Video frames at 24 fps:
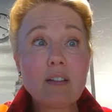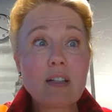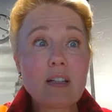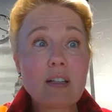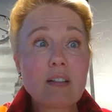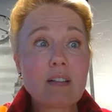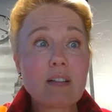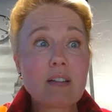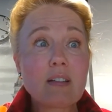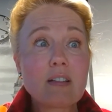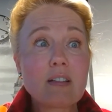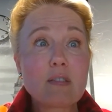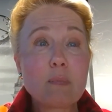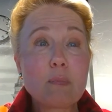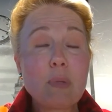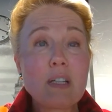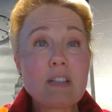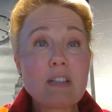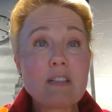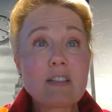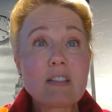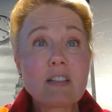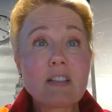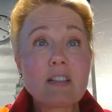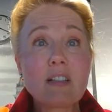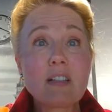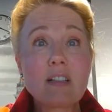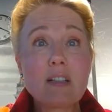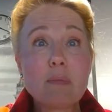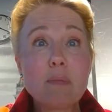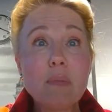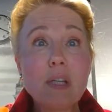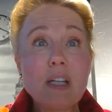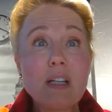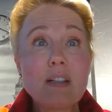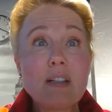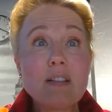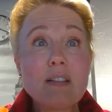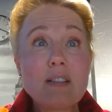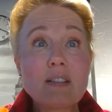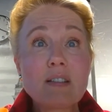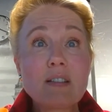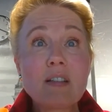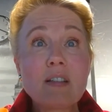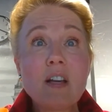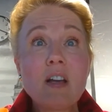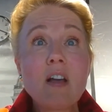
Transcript: that this basically means,